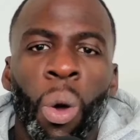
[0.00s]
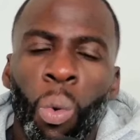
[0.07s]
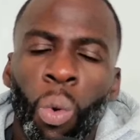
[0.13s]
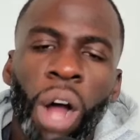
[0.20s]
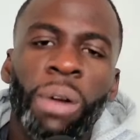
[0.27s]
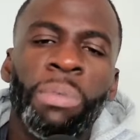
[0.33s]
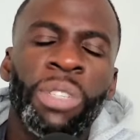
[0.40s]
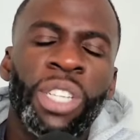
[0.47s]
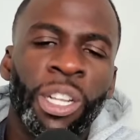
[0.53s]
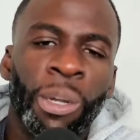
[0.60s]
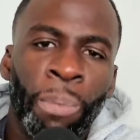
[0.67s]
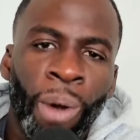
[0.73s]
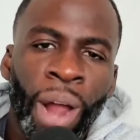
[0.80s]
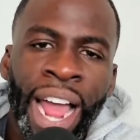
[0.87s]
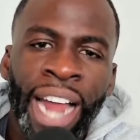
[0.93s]
Welcome to the
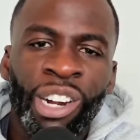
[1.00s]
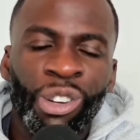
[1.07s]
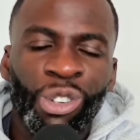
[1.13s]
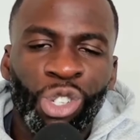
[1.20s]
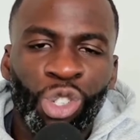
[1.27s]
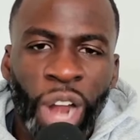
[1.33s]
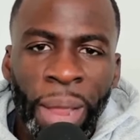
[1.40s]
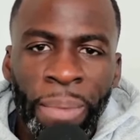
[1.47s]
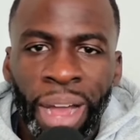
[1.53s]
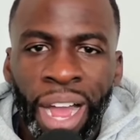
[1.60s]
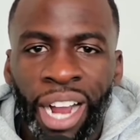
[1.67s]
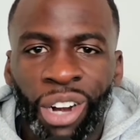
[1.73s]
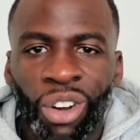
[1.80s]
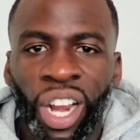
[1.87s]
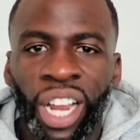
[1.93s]
brand new
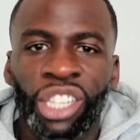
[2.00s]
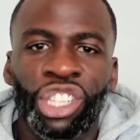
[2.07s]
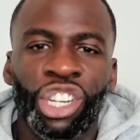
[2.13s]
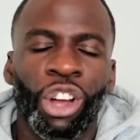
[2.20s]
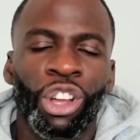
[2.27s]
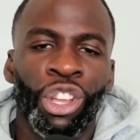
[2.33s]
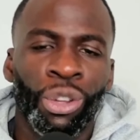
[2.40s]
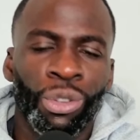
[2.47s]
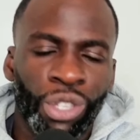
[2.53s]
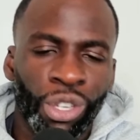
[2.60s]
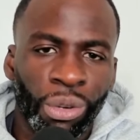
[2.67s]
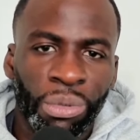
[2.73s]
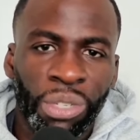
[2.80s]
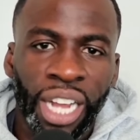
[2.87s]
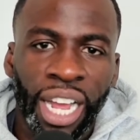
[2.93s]
Draymond Green Show
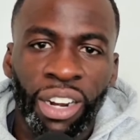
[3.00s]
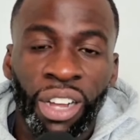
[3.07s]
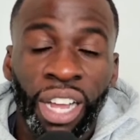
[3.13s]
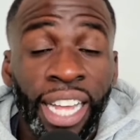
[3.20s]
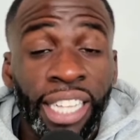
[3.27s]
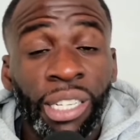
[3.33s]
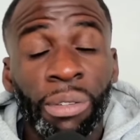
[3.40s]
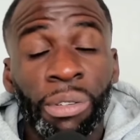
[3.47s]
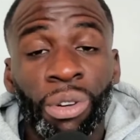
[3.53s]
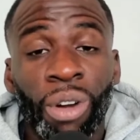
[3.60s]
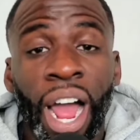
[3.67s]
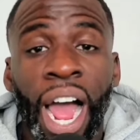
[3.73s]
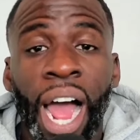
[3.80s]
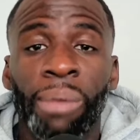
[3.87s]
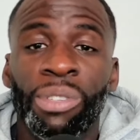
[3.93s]
YouTube channel. Hit
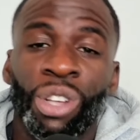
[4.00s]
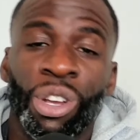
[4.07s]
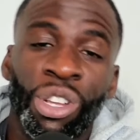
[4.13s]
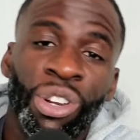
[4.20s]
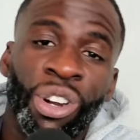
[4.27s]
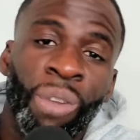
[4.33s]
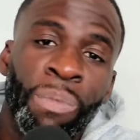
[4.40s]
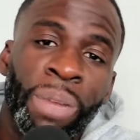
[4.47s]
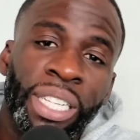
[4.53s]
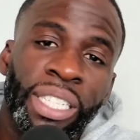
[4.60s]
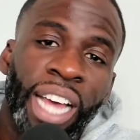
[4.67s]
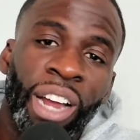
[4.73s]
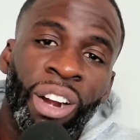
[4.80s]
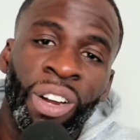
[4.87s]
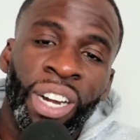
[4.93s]
subscribe so you don't miss
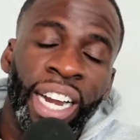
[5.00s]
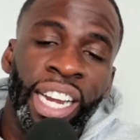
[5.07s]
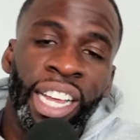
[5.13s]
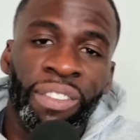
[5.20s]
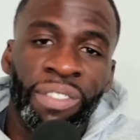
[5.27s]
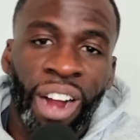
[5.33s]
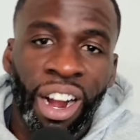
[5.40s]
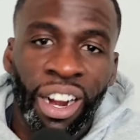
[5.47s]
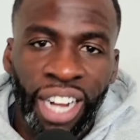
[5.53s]
out on any of our